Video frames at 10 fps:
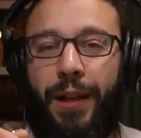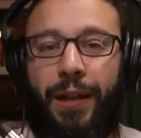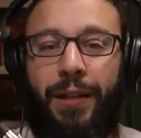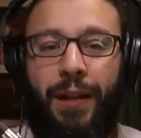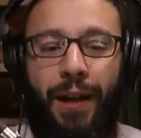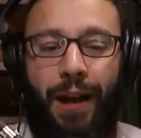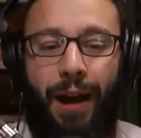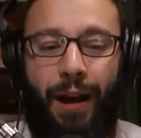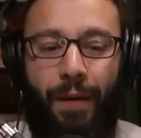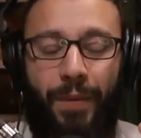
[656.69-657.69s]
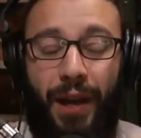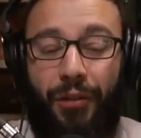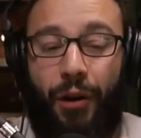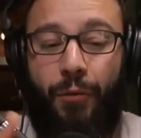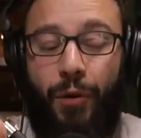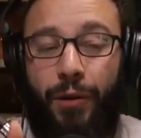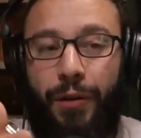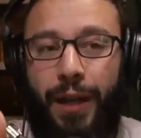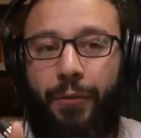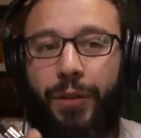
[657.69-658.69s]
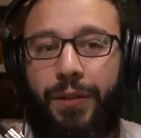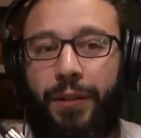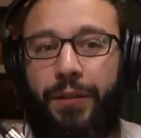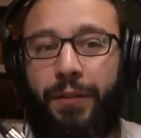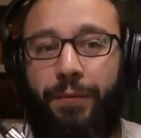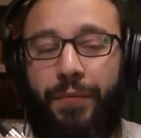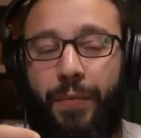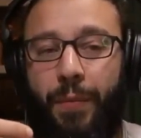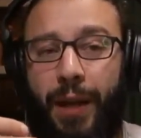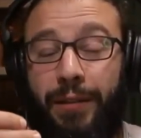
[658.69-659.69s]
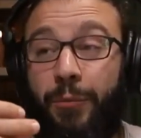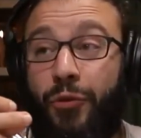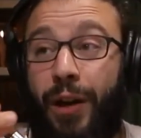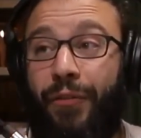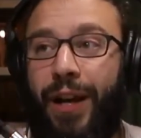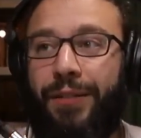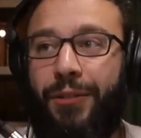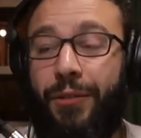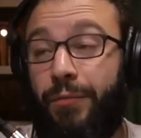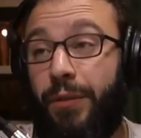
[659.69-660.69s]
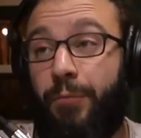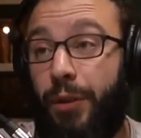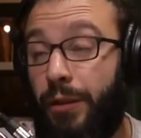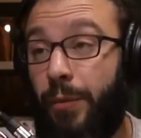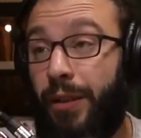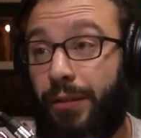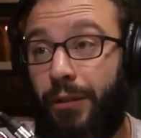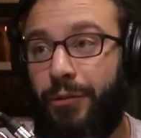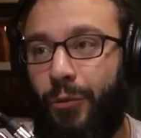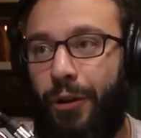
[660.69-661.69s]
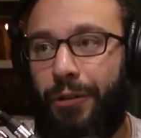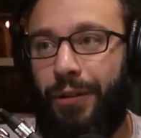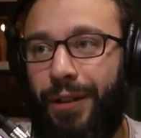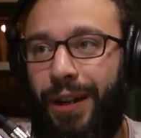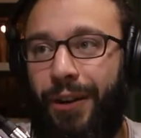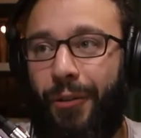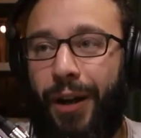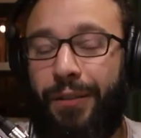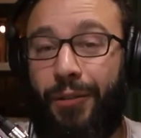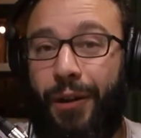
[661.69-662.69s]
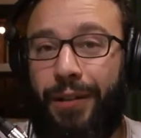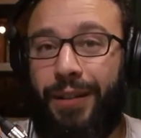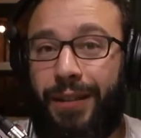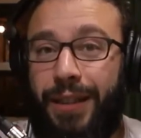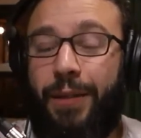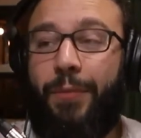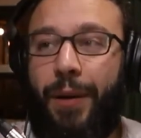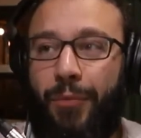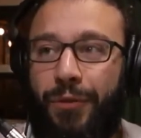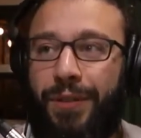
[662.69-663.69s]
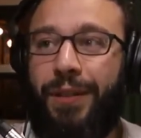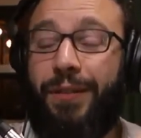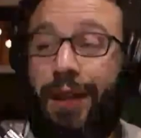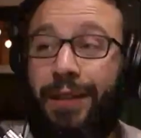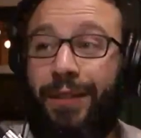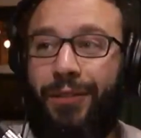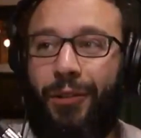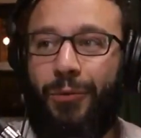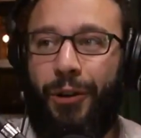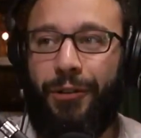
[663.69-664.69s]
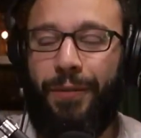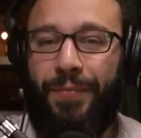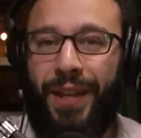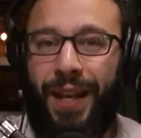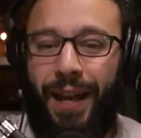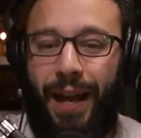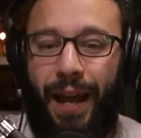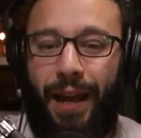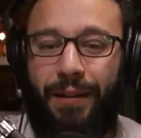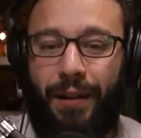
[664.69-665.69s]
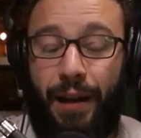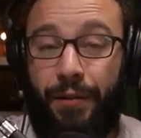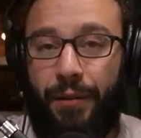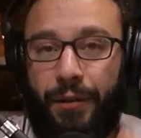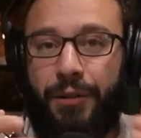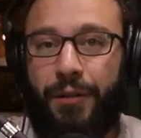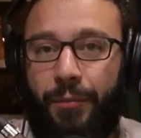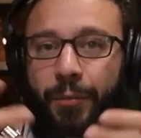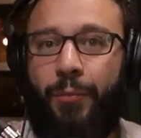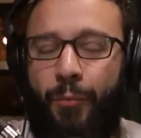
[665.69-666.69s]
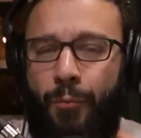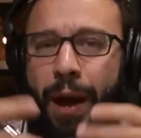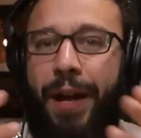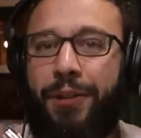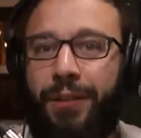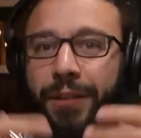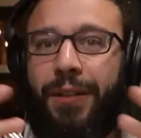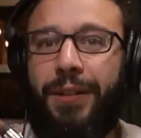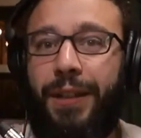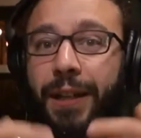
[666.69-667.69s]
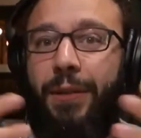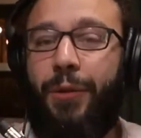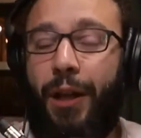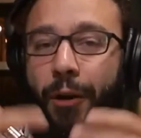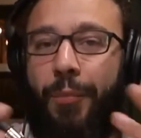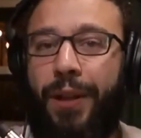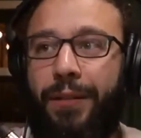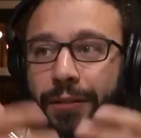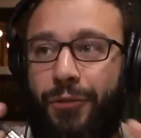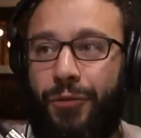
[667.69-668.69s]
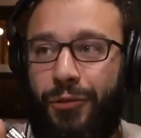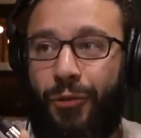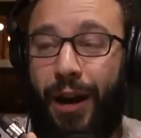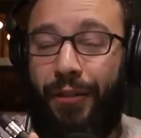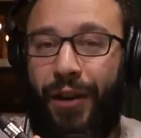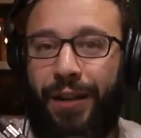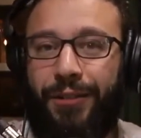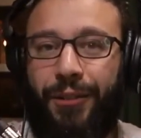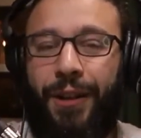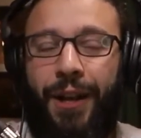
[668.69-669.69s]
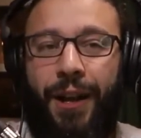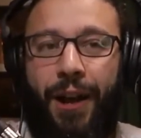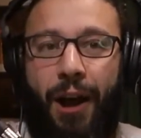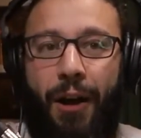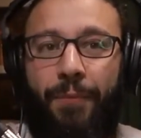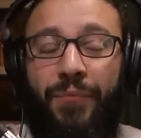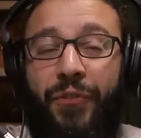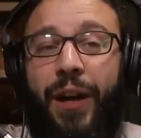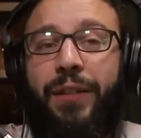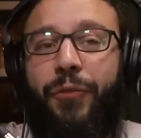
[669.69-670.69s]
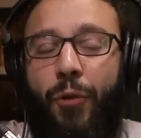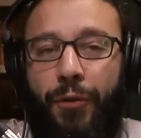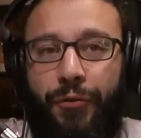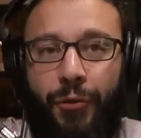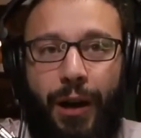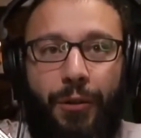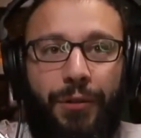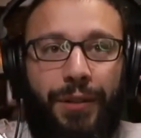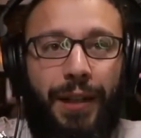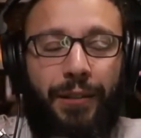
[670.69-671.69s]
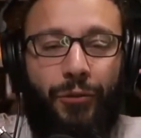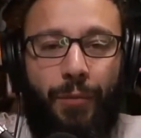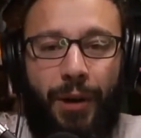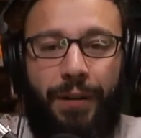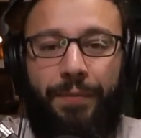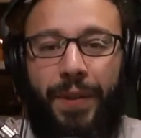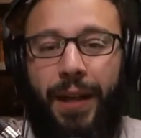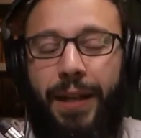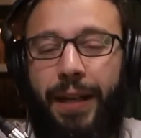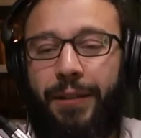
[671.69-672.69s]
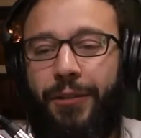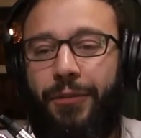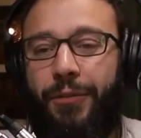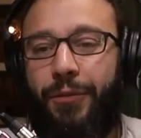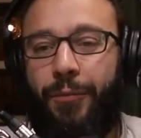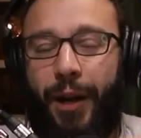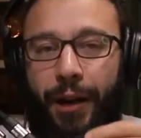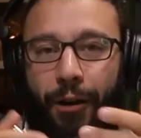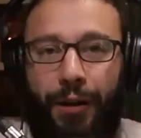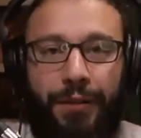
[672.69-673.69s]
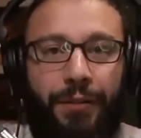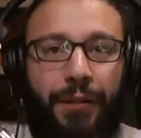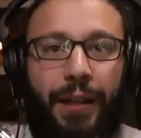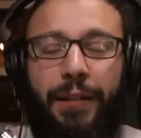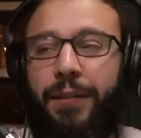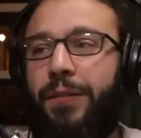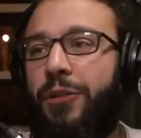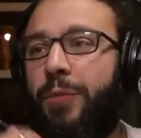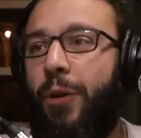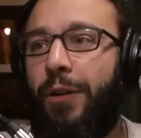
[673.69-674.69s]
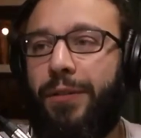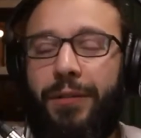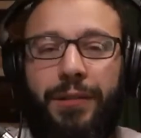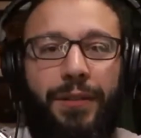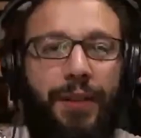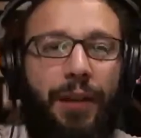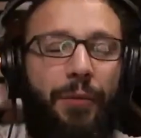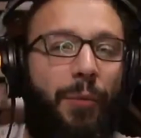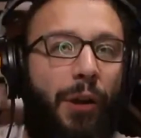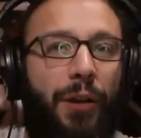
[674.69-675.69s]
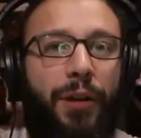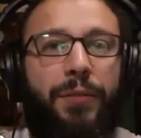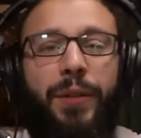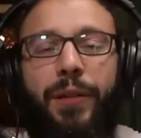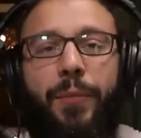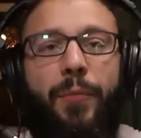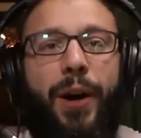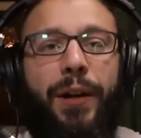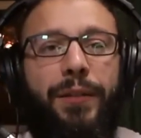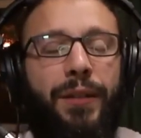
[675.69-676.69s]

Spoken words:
And I thought, well, okay, what's going to make them dry faster is putting them in the salt water, right? So I dip my boots inside the salt water, and I just imagine the salinity will help it dry faster. Fast forward a few hours, I get to Amman, I get to my hostel, I get this cheap hostel in the center, probably cost me a couple bucks.